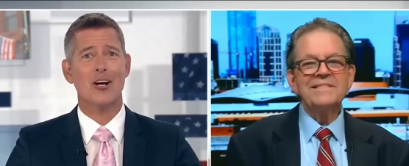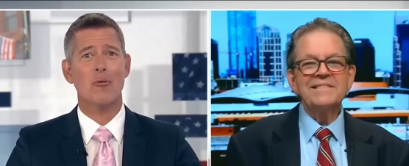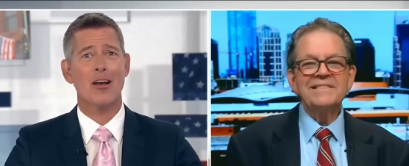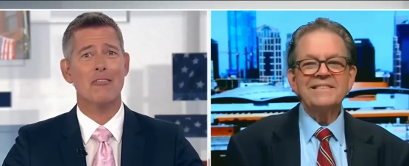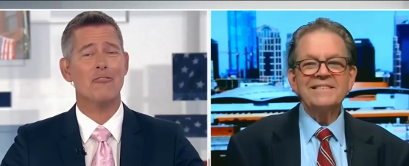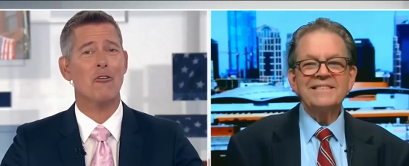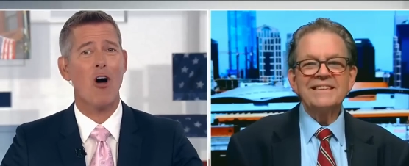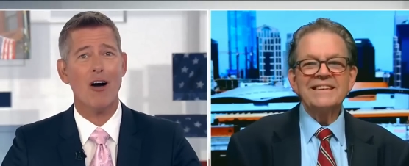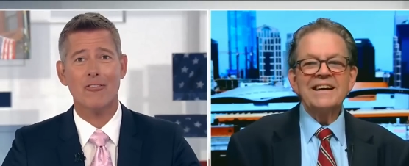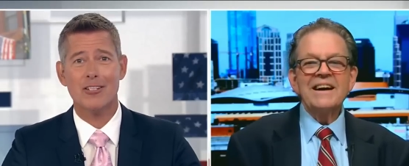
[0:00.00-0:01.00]
Speaker 1: are running for
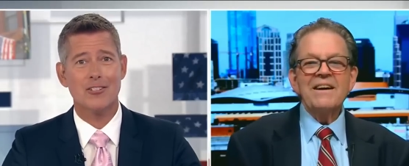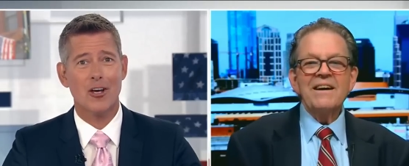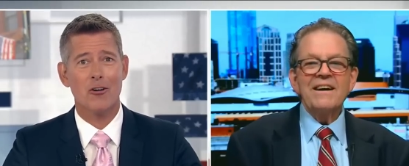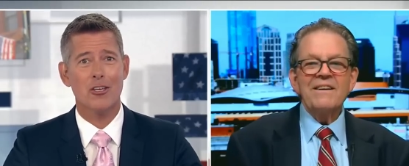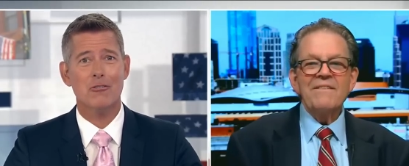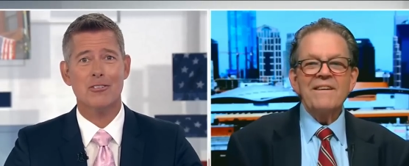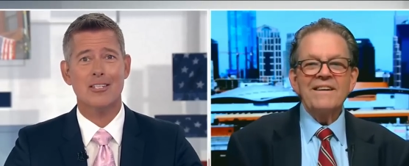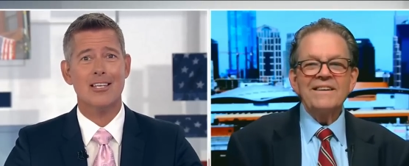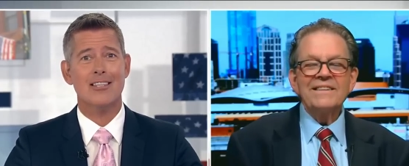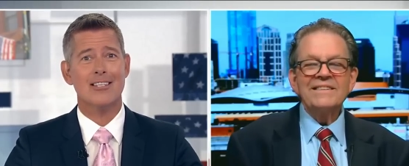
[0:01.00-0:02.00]
office, so you
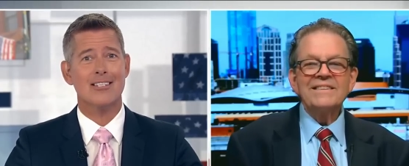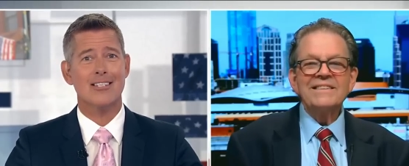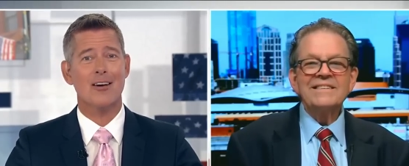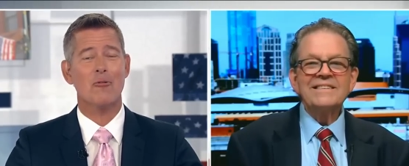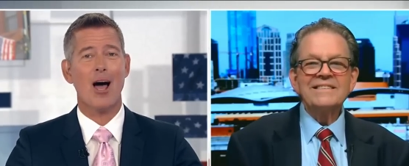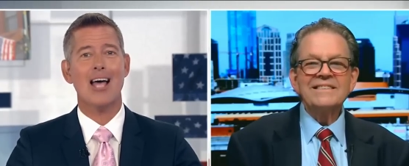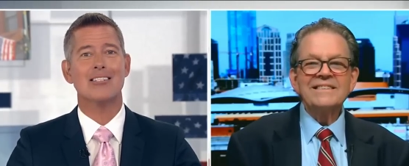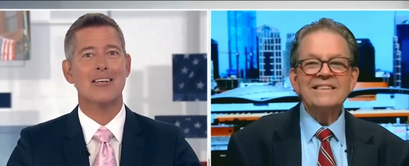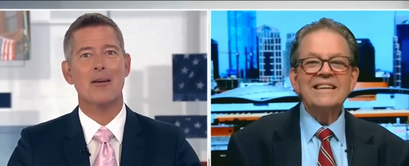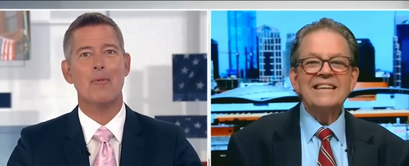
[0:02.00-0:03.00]
see the sun
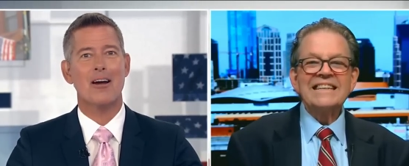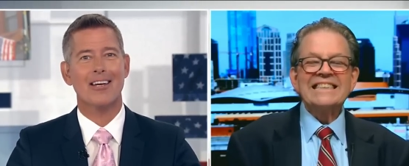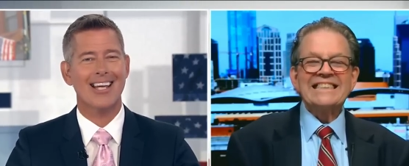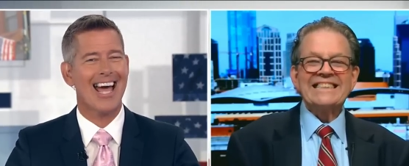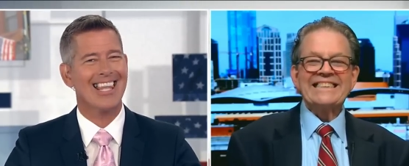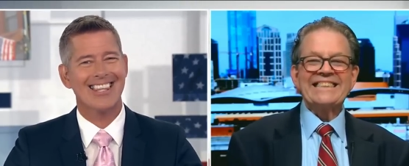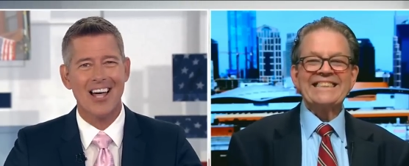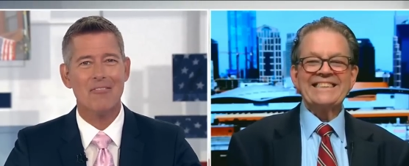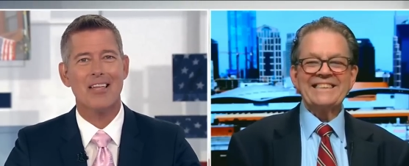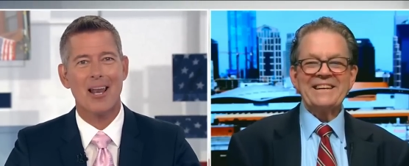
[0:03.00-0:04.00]
rising in America, and I
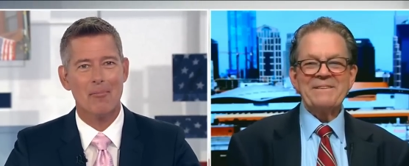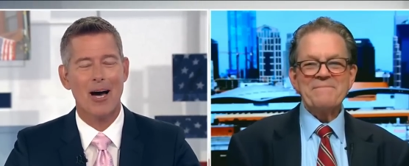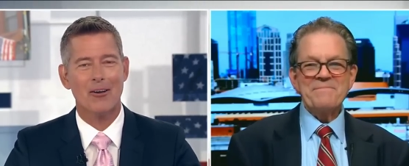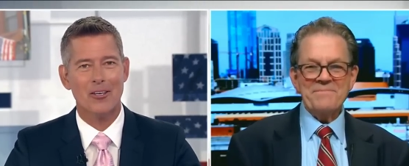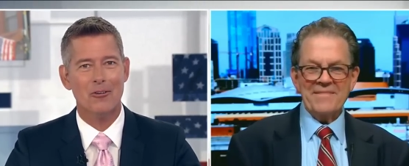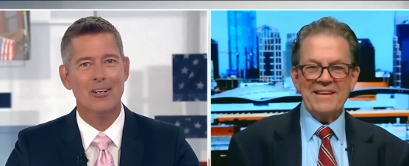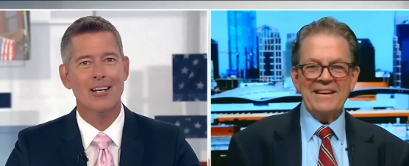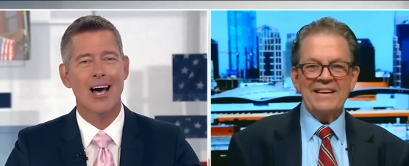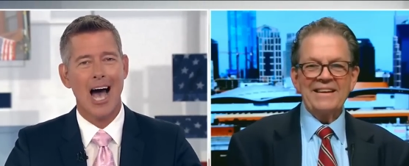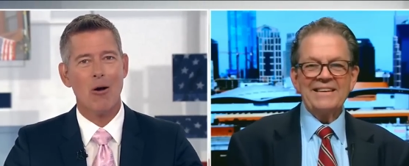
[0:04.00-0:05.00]
love that about you.
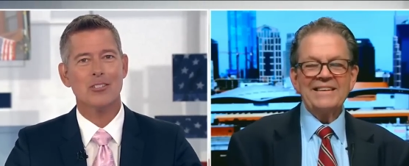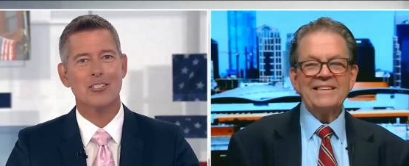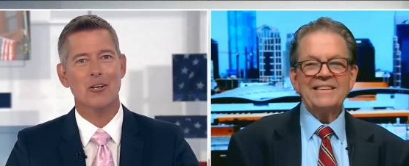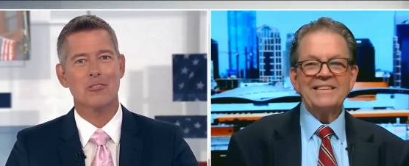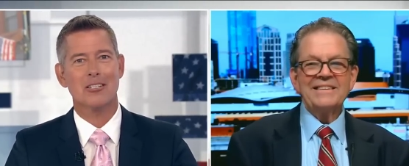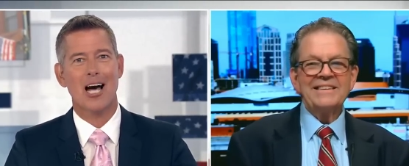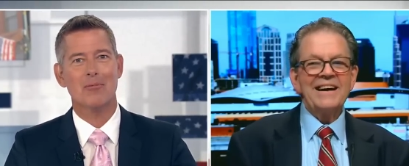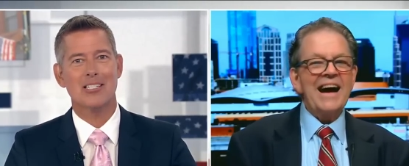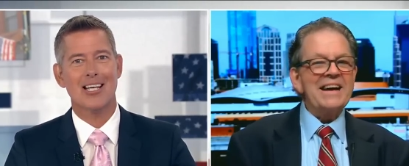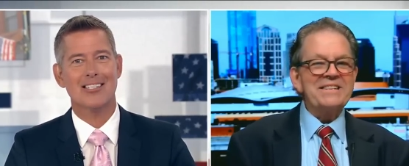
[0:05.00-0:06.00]
Always a dose of
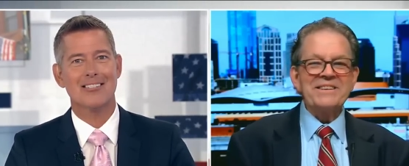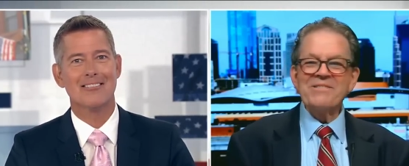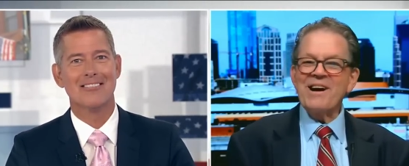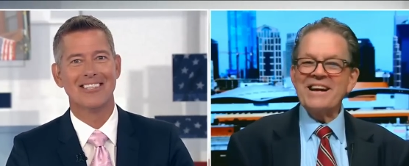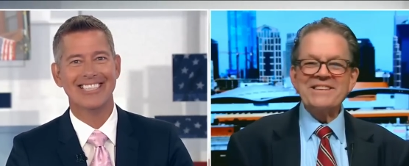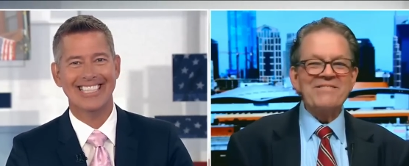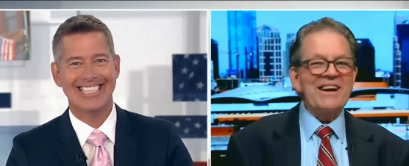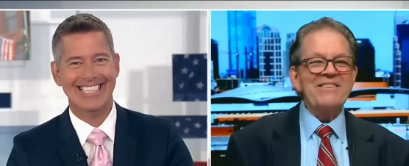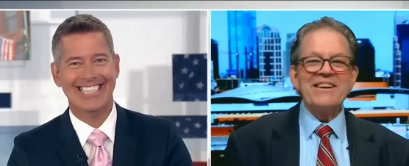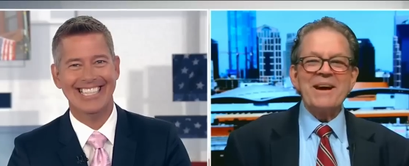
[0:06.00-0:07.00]
common
Speaker 2: sense. I do, I do,
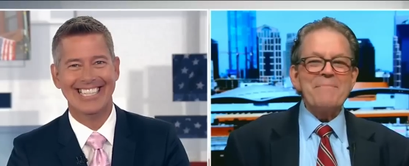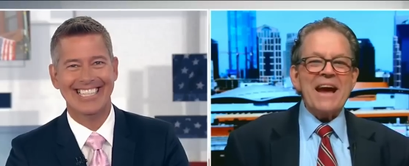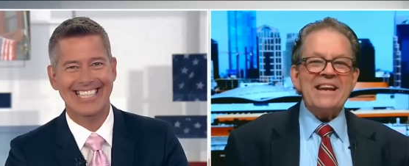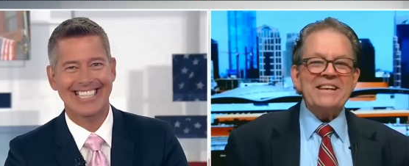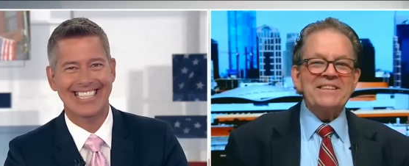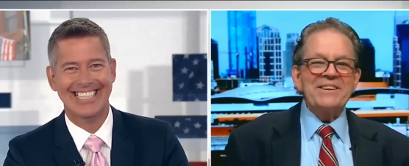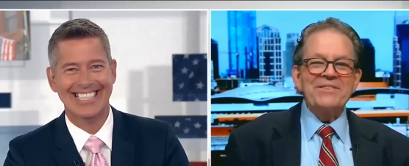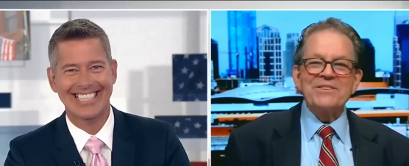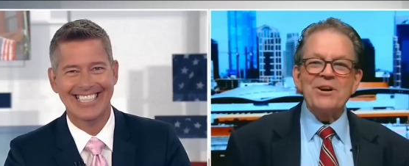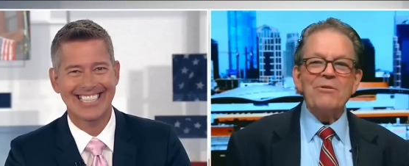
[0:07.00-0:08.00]
I do. And I'm 82
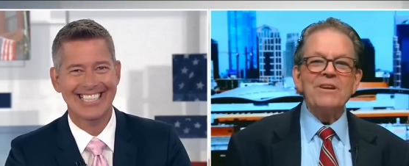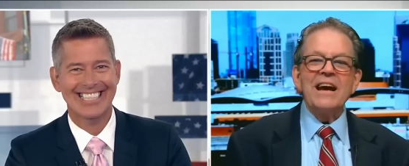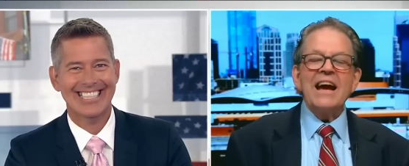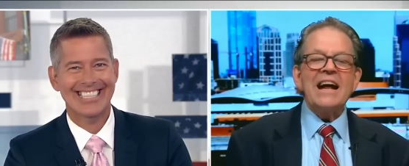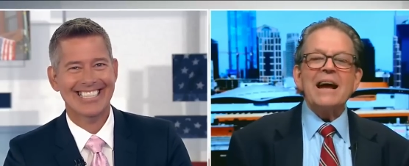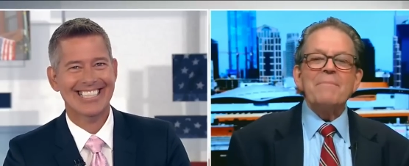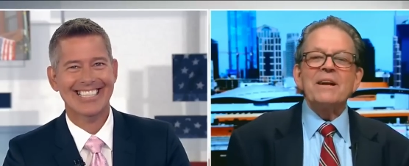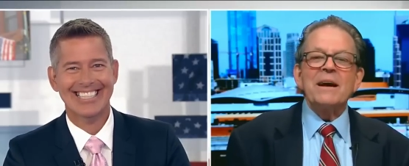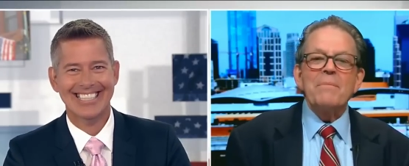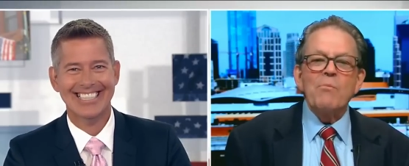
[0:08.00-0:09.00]
years old, and I'm
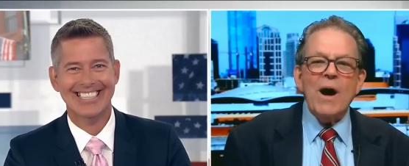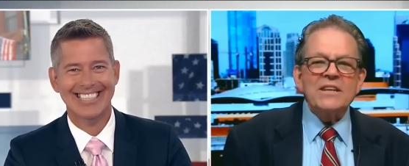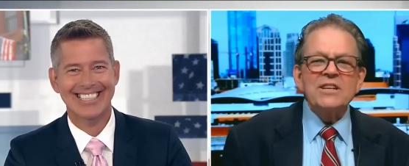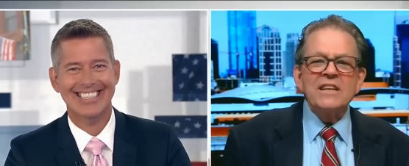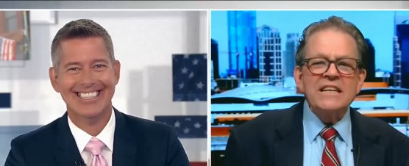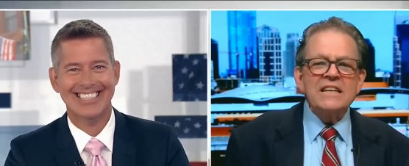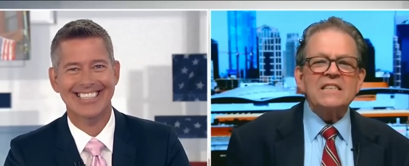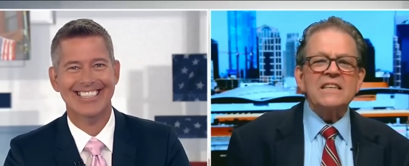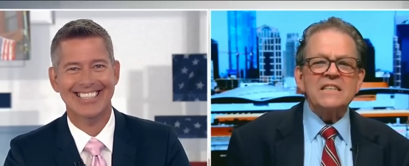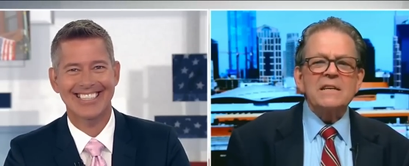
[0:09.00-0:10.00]
going to watch at
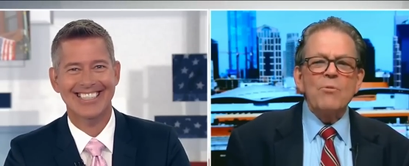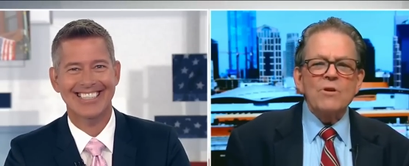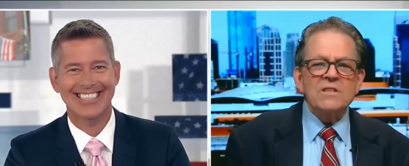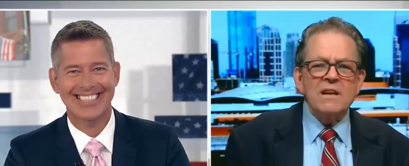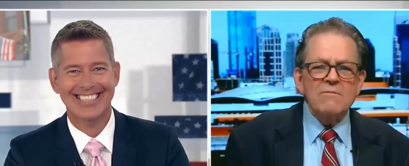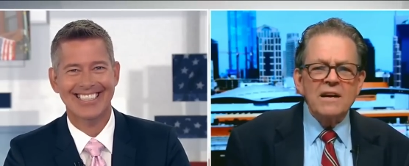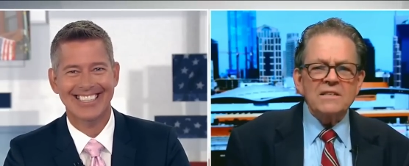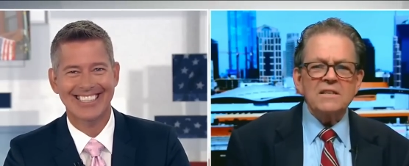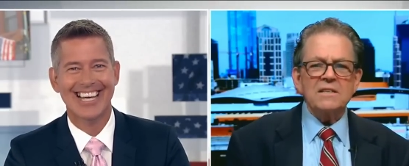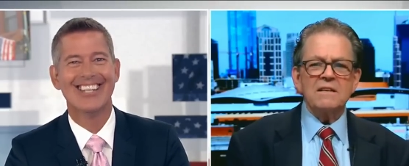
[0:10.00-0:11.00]
least 60 more
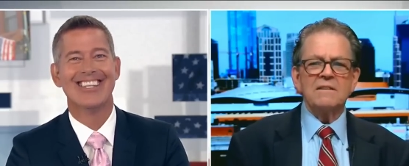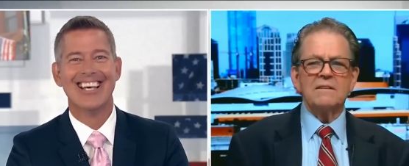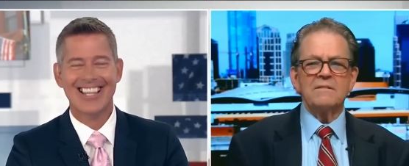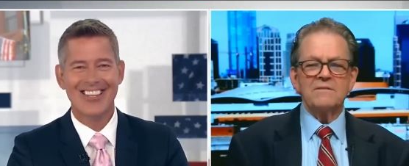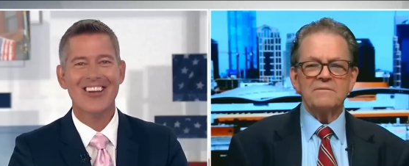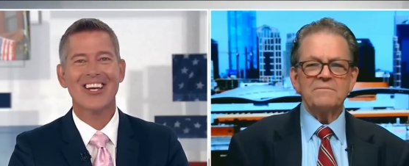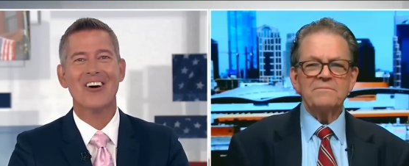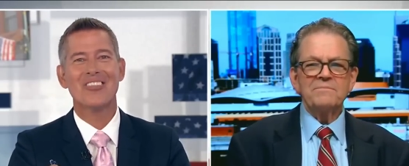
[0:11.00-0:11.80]
sunrises. There you go.